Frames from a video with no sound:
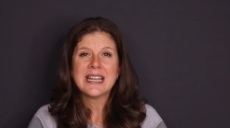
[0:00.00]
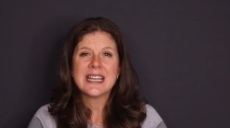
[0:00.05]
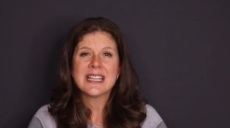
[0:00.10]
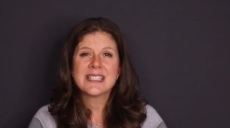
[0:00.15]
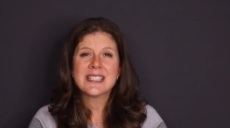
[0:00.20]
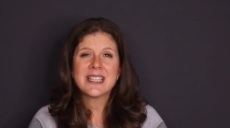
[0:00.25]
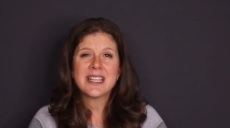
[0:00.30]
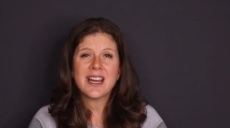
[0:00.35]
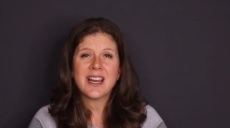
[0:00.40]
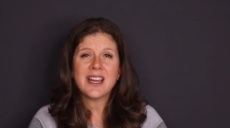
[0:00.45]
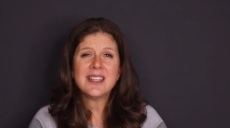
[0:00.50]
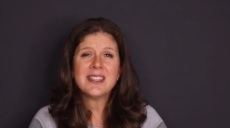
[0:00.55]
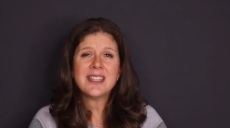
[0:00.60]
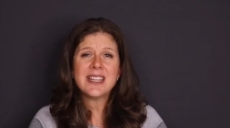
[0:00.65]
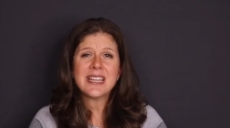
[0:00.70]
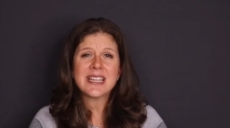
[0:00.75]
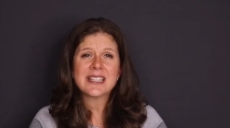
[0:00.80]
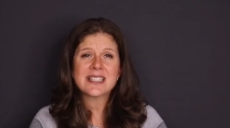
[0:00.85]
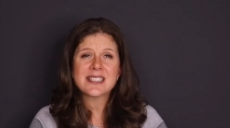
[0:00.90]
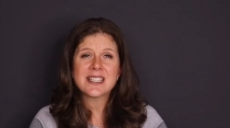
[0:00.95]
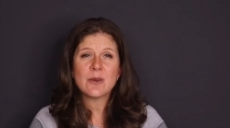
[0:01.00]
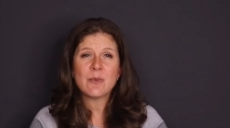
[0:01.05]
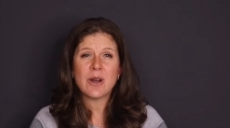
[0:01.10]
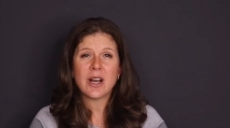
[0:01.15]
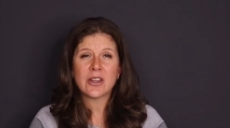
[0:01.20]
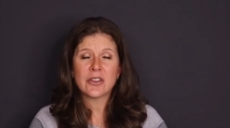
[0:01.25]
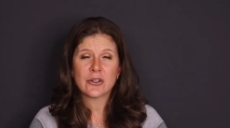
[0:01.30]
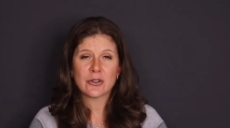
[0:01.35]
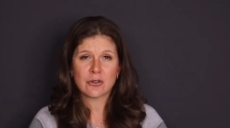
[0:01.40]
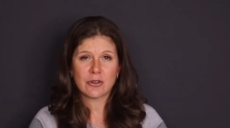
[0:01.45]
is that unlike some
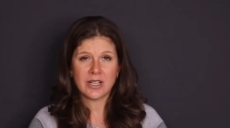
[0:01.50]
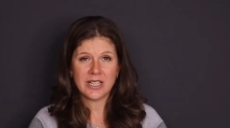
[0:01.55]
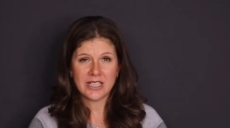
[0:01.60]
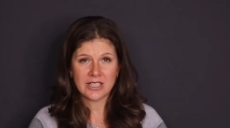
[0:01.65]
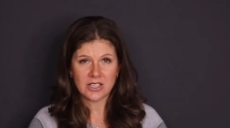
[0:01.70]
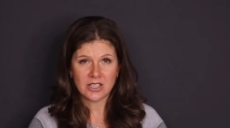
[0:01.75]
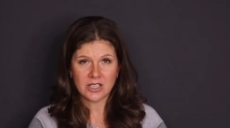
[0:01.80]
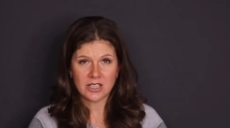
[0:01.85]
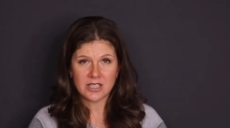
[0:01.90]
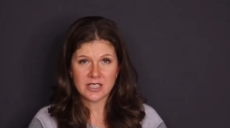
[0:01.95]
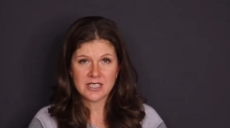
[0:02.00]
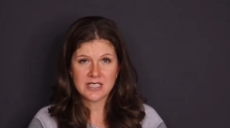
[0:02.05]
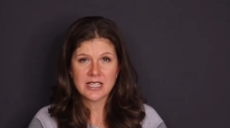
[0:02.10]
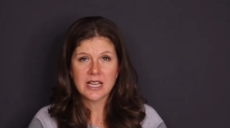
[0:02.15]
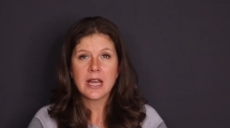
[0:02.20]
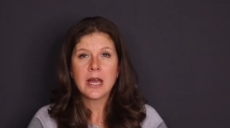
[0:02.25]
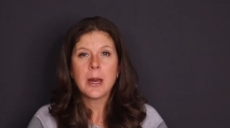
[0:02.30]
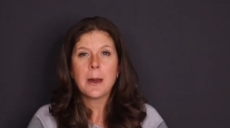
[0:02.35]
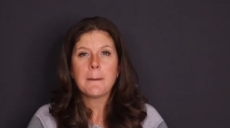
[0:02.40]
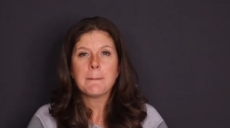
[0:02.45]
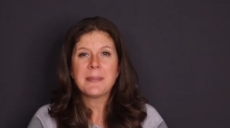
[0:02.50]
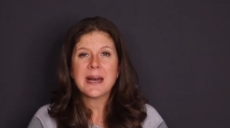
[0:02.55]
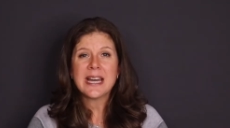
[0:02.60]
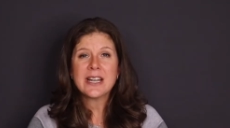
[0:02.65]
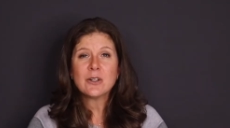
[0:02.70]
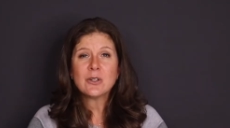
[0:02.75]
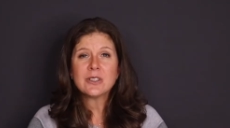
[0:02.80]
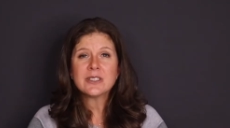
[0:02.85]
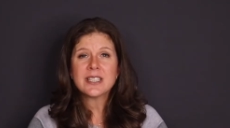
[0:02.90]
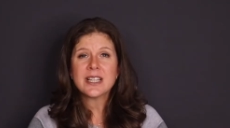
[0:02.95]
other credit cards,
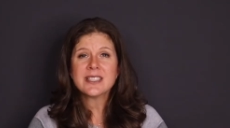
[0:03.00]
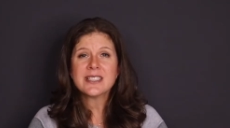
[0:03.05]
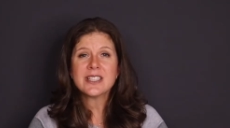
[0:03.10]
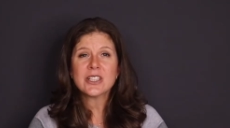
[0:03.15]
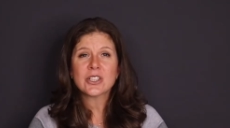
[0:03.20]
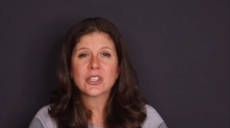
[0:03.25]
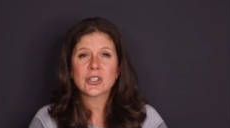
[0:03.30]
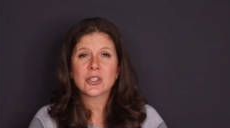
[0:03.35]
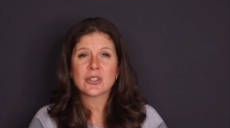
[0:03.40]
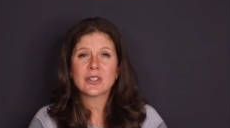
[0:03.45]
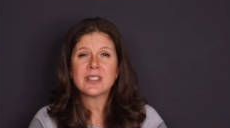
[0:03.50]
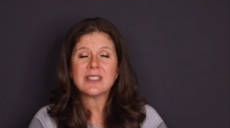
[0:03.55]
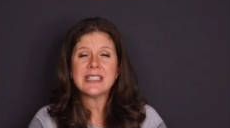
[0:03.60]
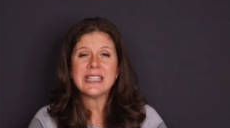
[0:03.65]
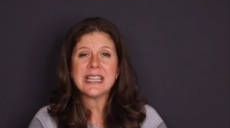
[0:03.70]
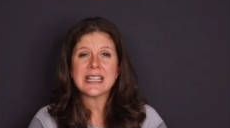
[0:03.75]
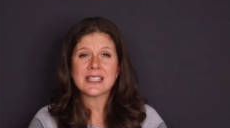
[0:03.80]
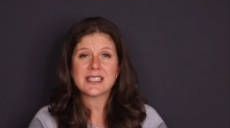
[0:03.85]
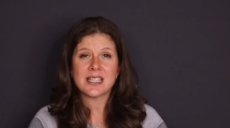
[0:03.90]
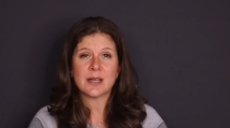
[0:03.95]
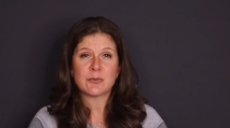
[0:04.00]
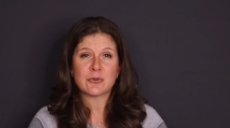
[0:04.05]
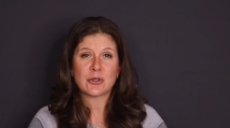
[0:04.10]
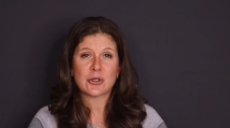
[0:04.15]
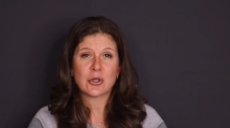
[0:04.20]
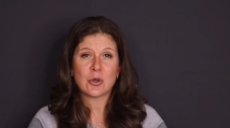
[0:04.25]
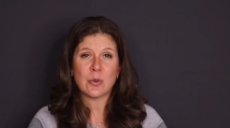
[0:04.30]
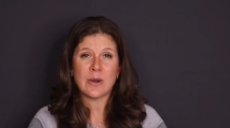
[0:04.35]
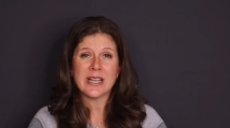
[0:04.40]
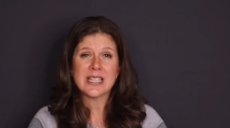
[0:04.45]
Petal doesn't currently accept
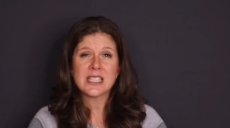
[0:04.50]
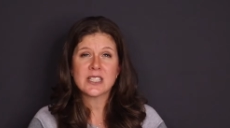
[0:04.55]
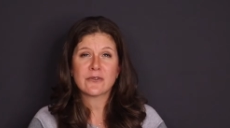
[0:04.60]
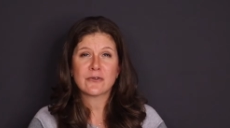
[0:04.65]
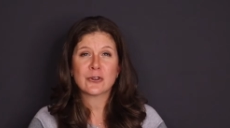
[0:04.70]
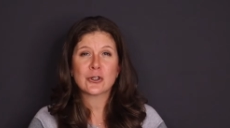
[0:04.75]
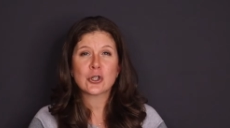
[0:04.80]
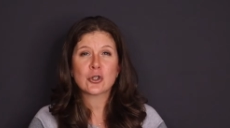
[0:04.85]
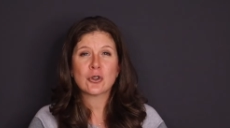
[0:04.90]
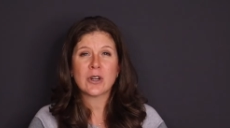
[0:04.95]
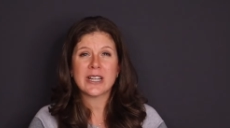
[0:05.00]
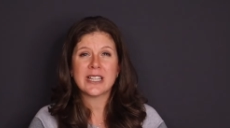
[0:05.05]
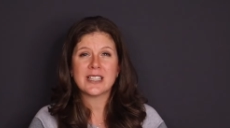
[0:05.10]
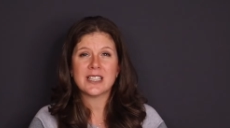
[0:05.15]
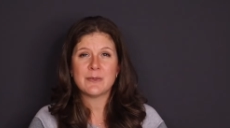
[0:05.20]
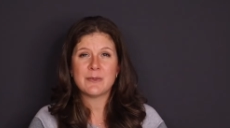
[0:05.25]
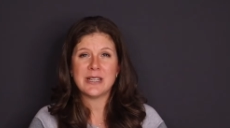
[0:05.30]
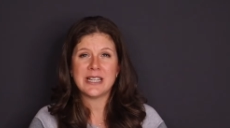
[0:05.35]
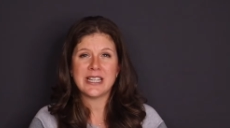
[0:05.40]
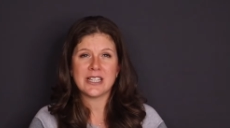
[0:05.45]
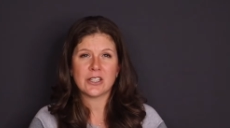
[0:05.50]
requests for credit limit